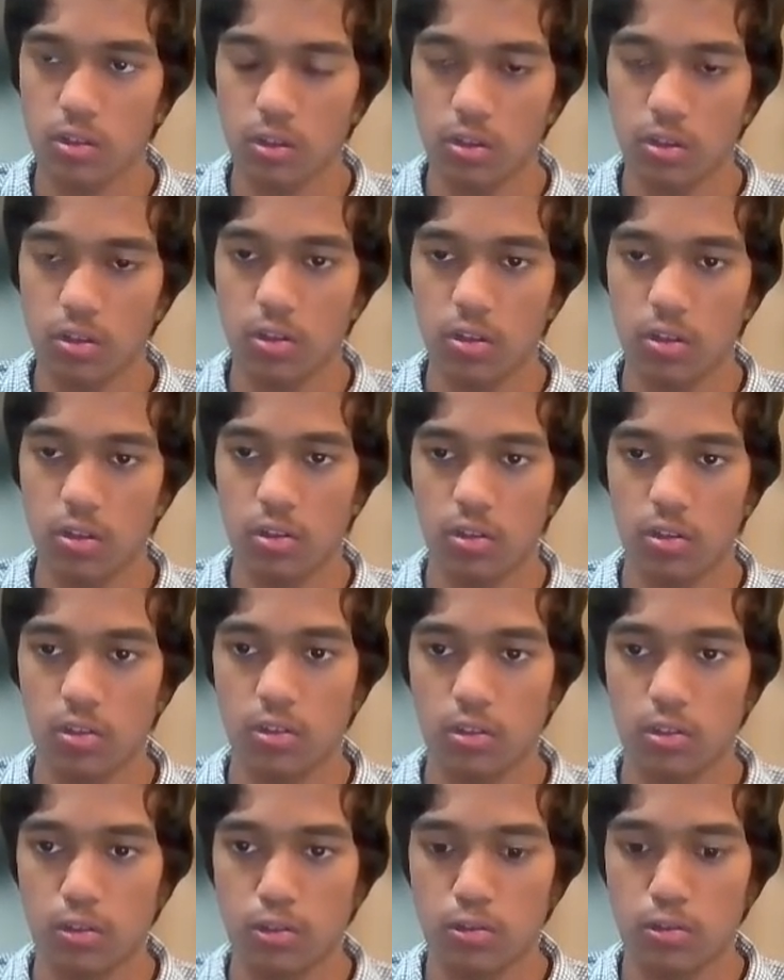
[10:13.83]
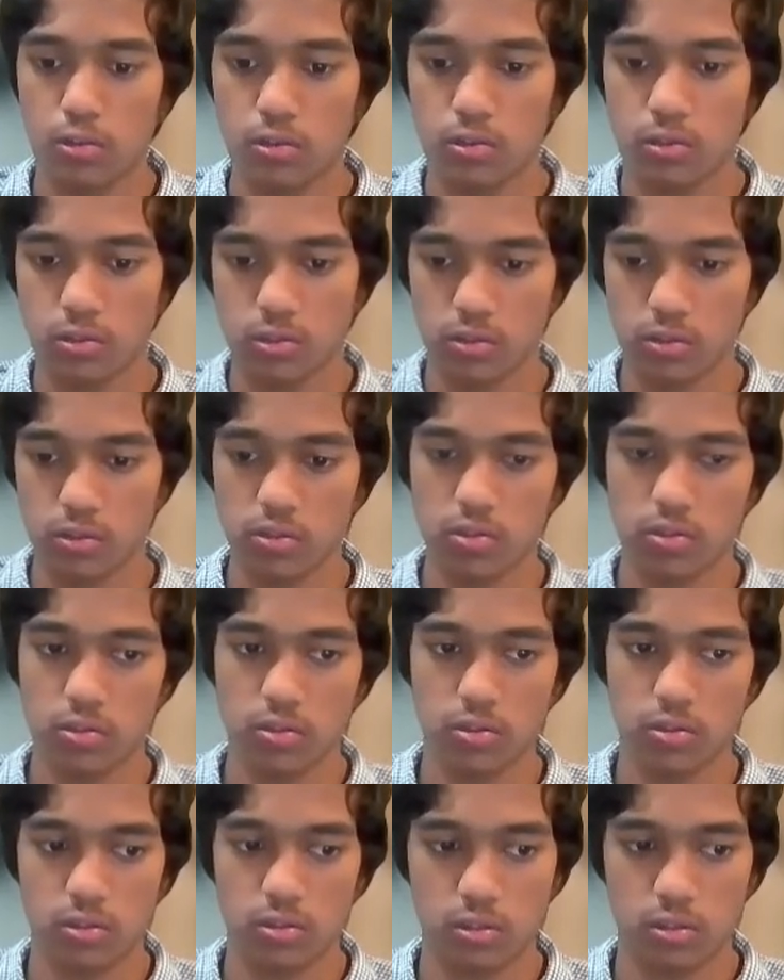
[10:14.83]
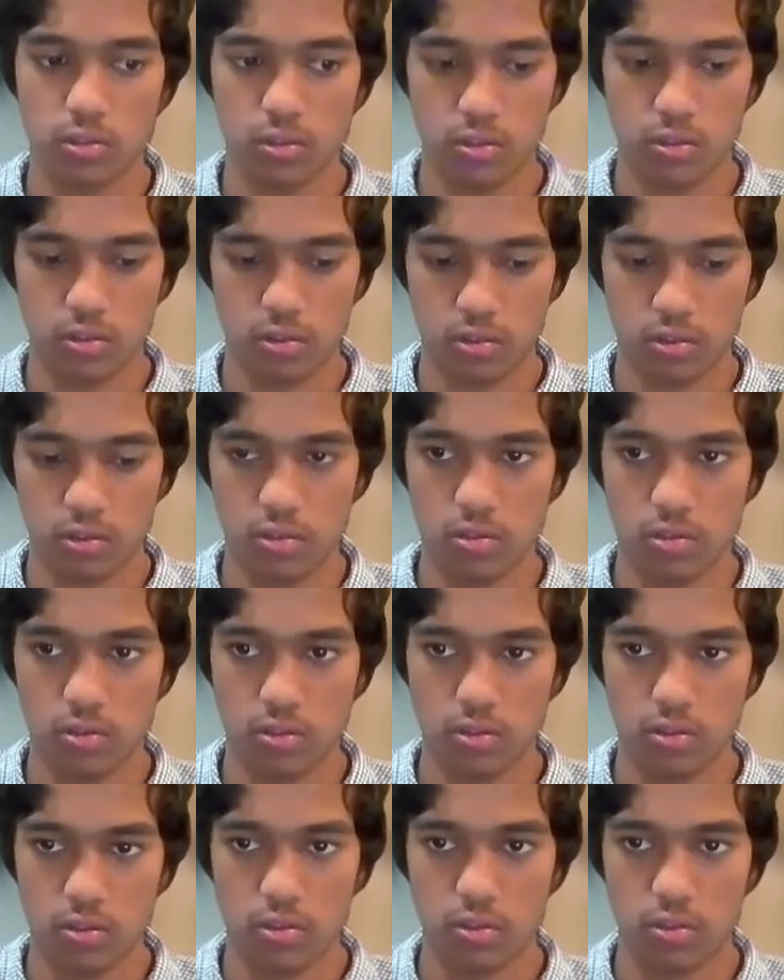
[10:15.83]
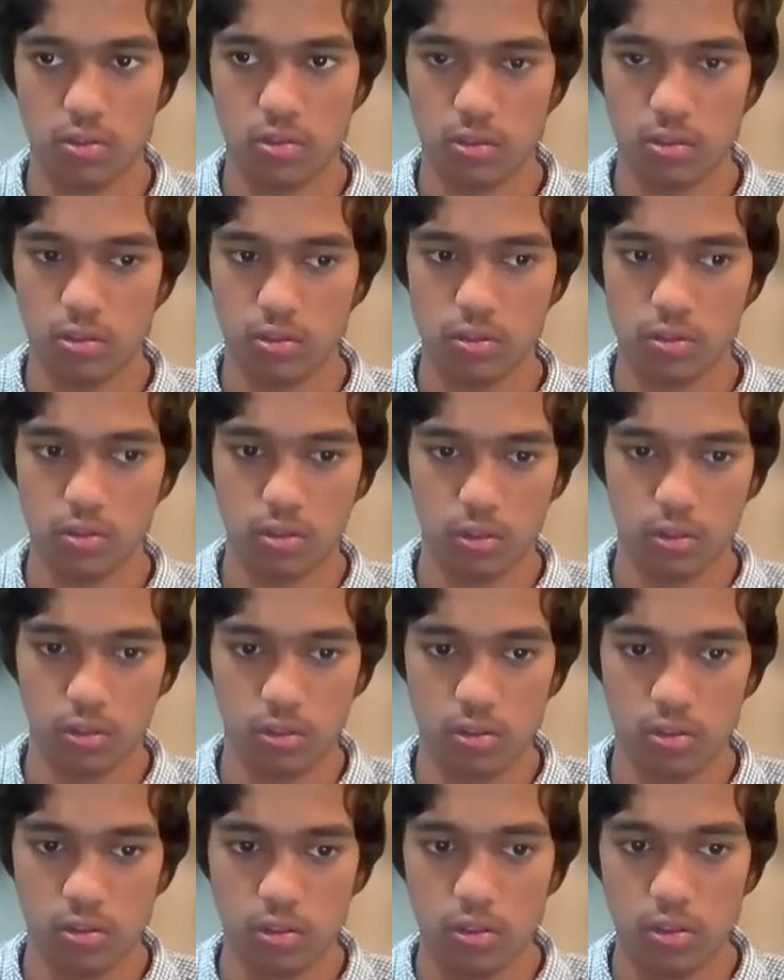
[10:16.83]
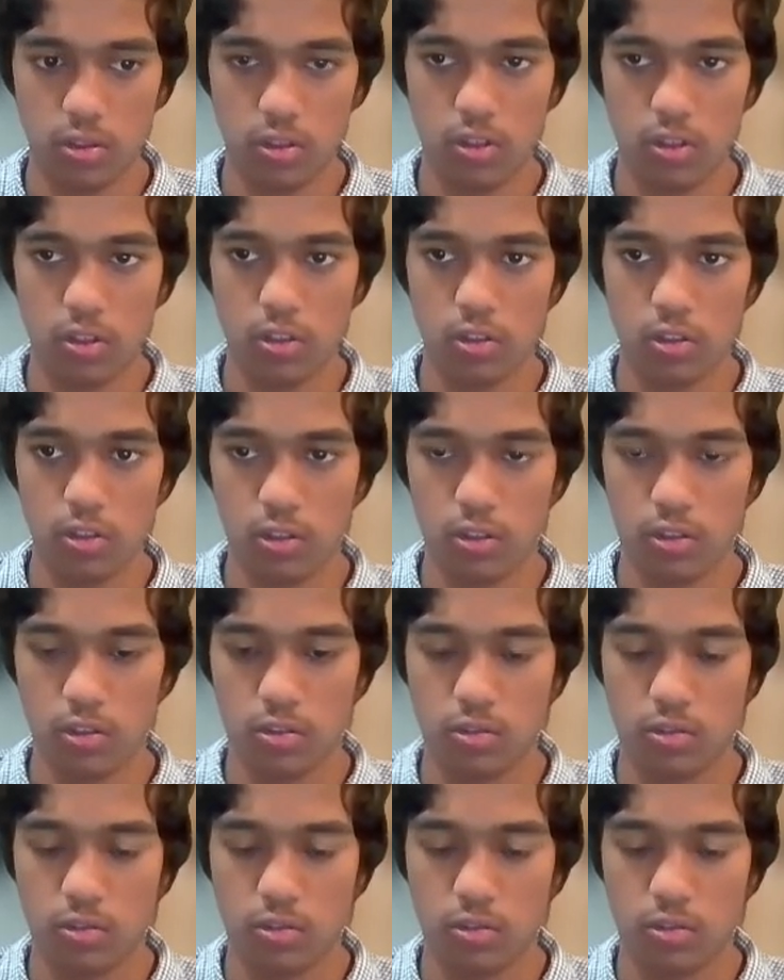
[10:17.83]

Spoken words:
[no speech]